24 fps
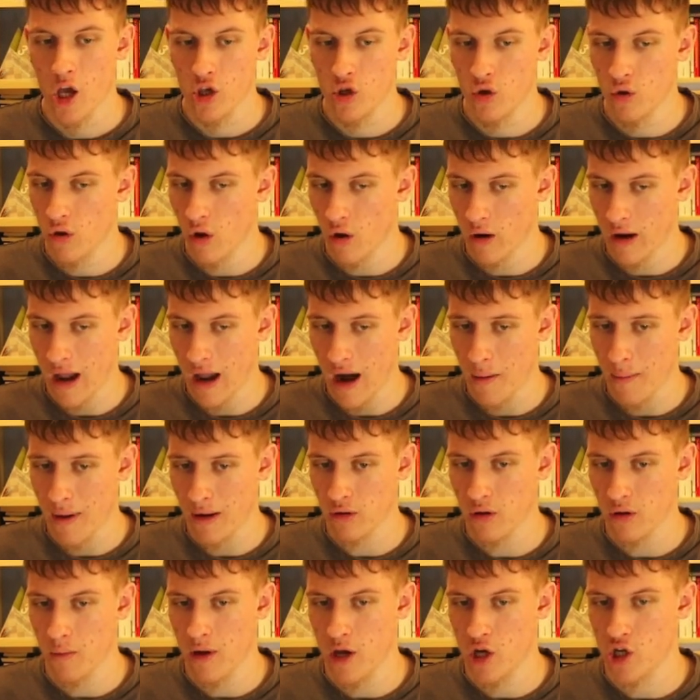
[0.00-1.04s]
You don't care
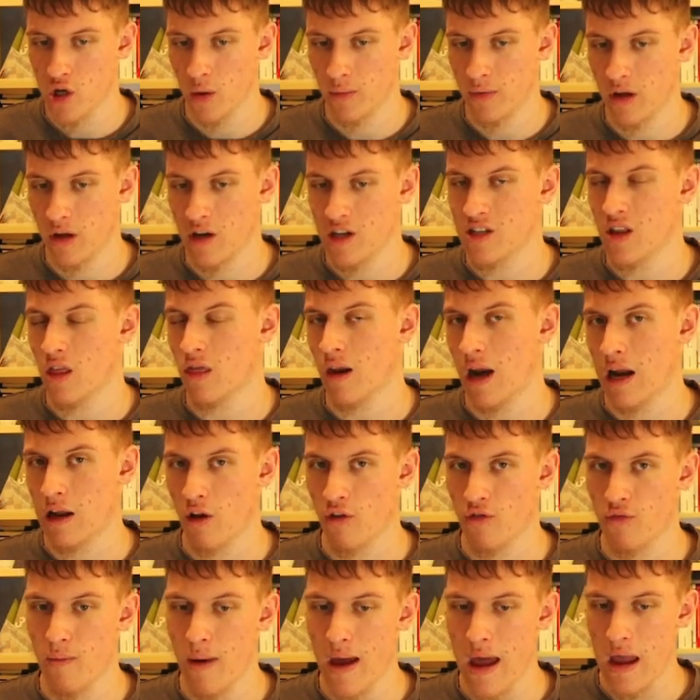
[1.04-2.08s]
about the bishop, there is the threat
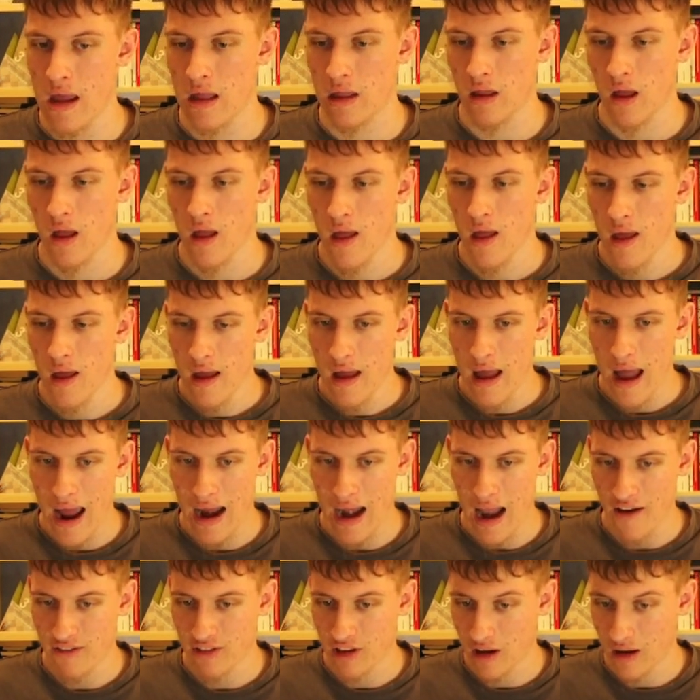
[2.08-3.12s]
of mate.
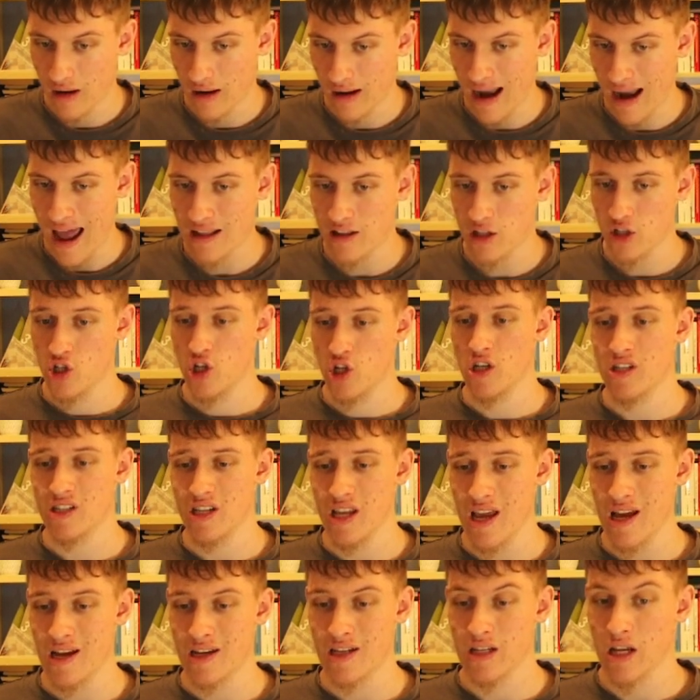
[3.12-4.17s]
And after knight
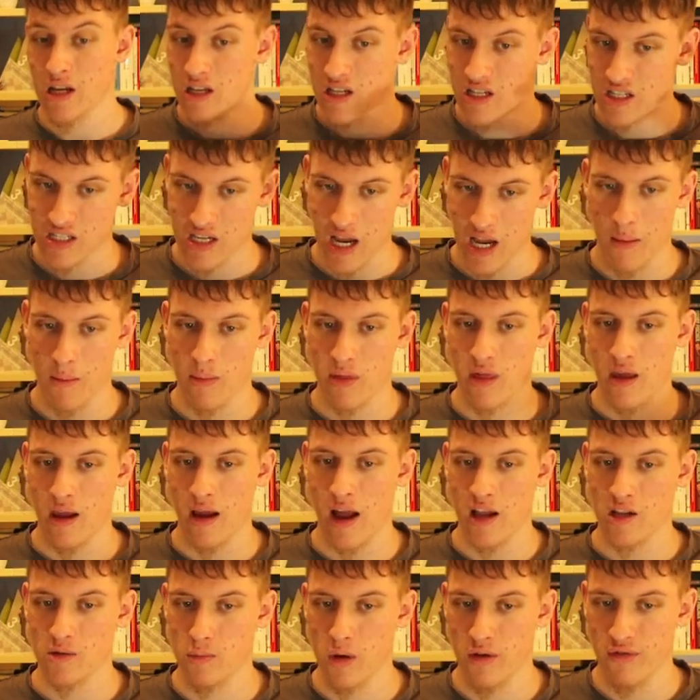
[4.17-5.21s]
g6, same thing
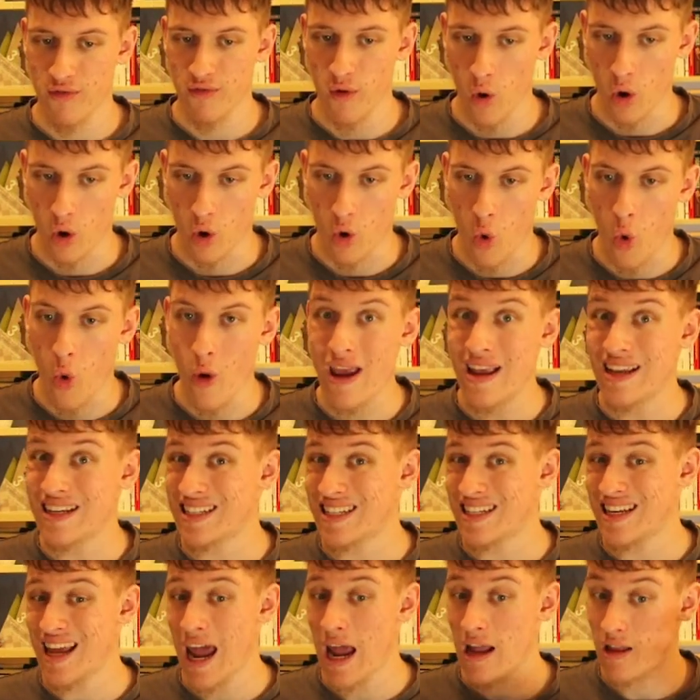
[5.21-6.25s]
as before. Queen
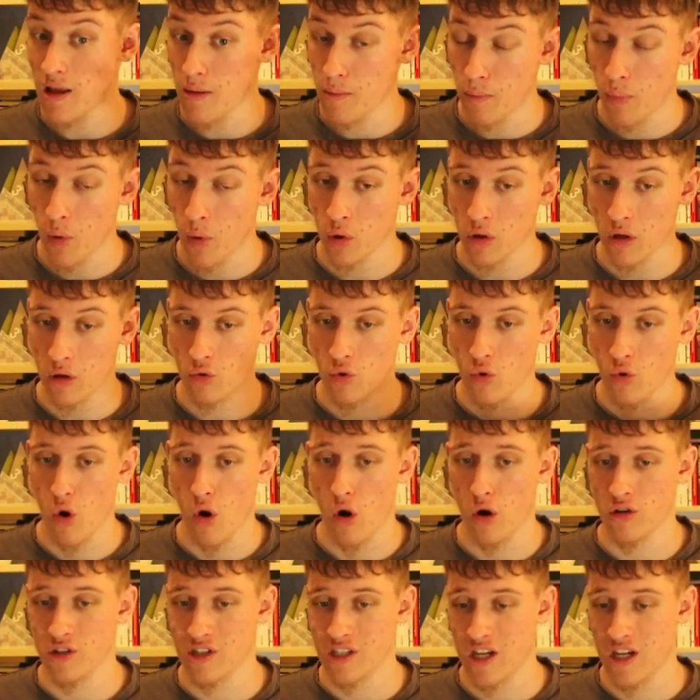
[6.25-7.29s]
c8, important to
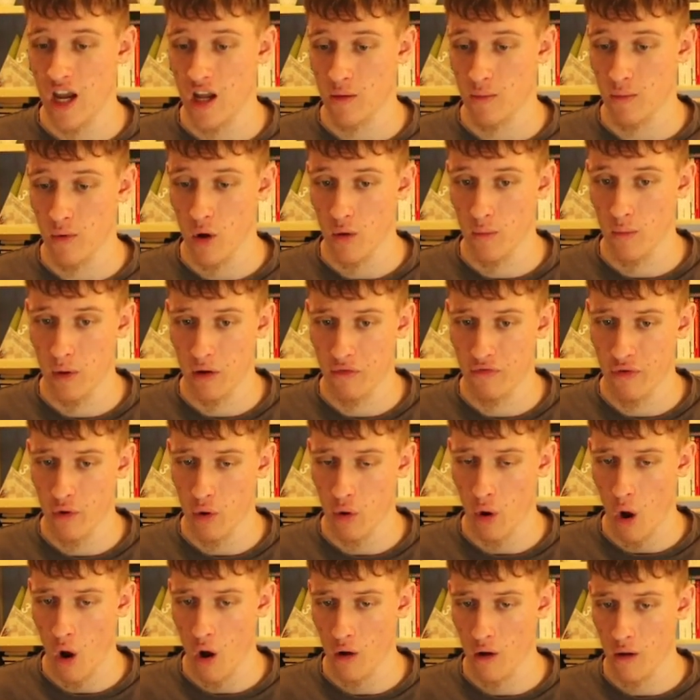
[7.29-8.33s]
go on c8
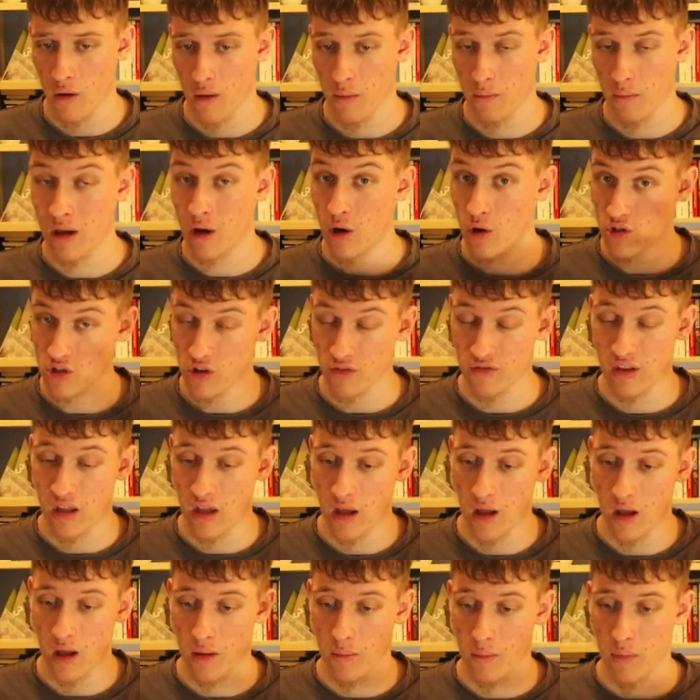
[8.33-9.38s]
before, because of
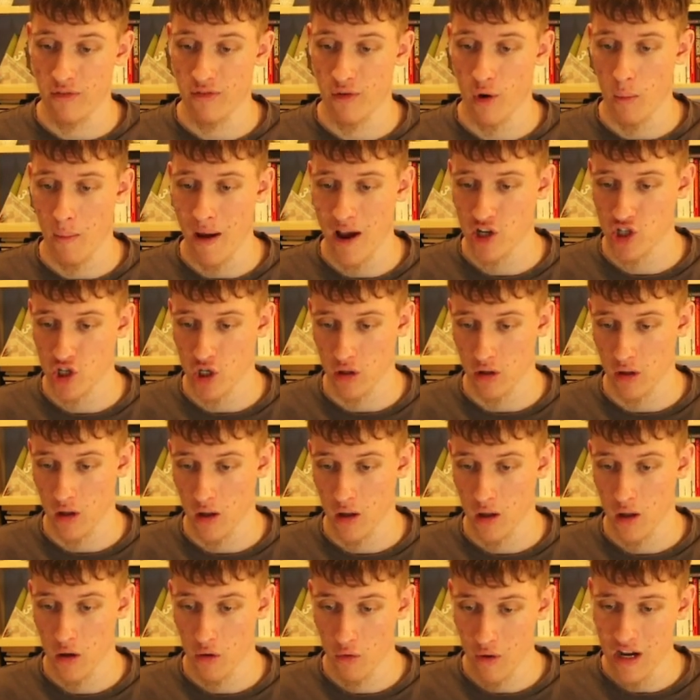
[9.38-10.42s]
the before mentioned
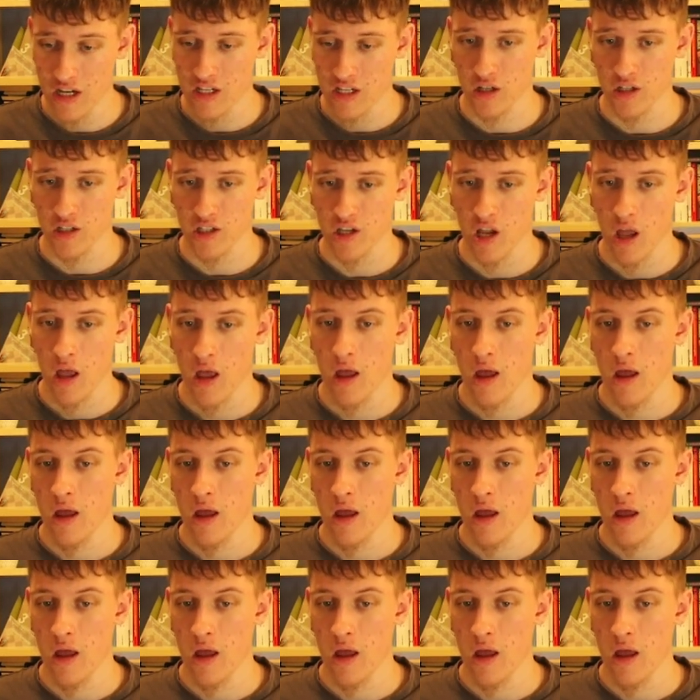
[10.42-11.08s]
reasons.